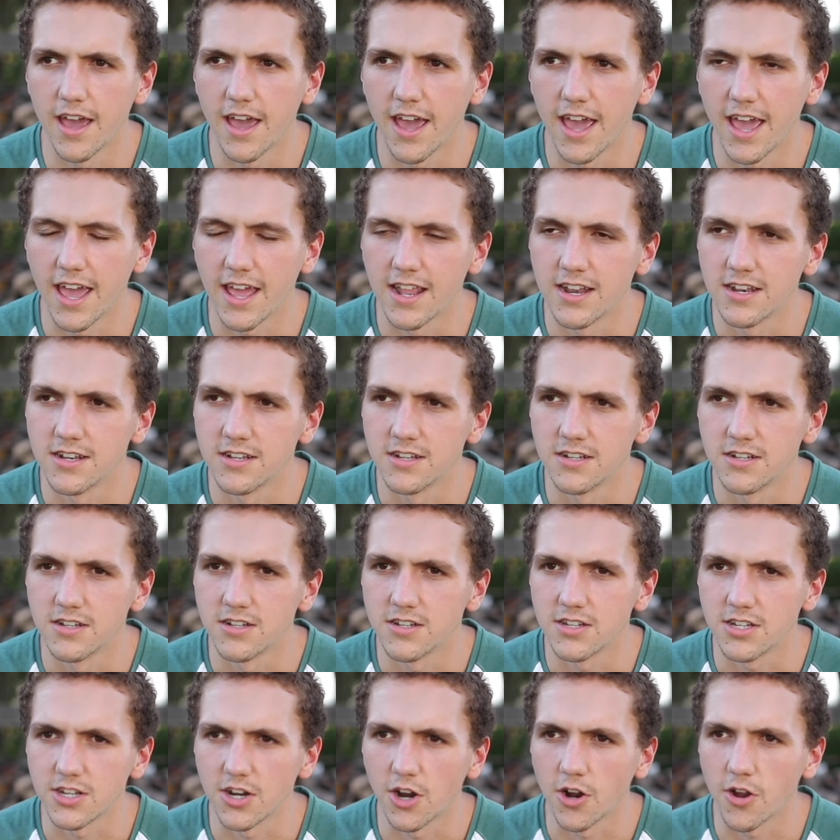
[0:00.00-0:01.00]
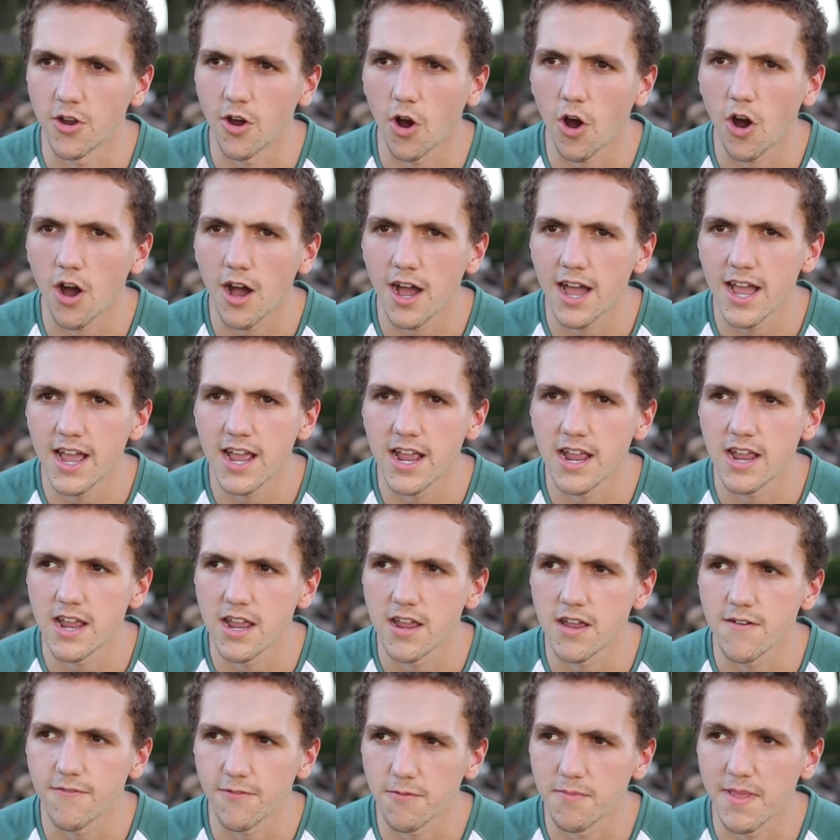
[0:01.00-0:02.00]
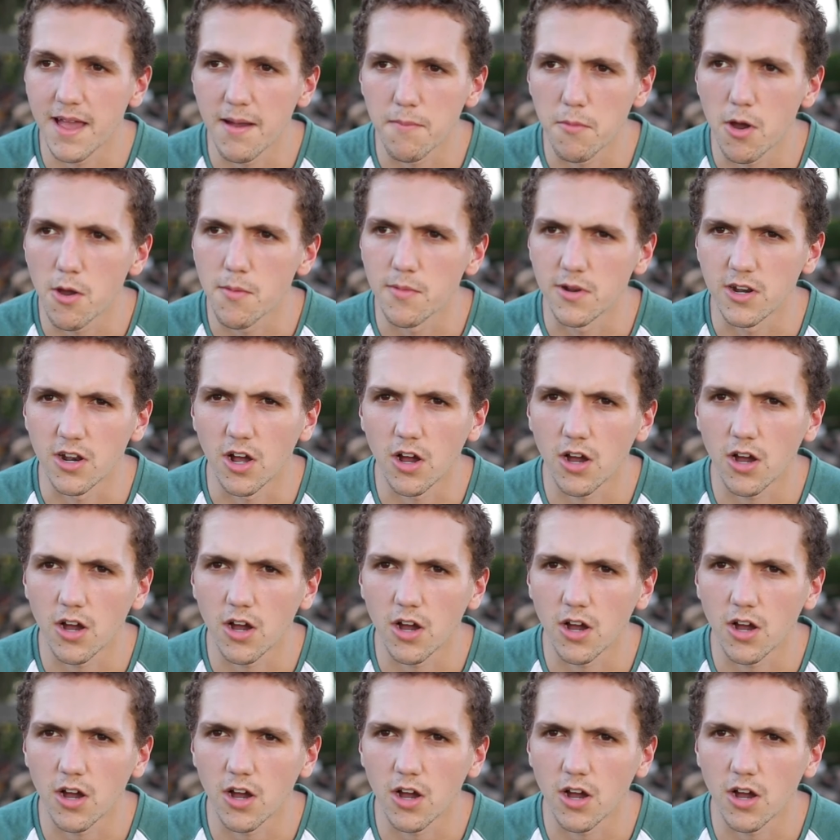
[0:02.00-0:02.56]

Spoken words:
And, you know, from that moment,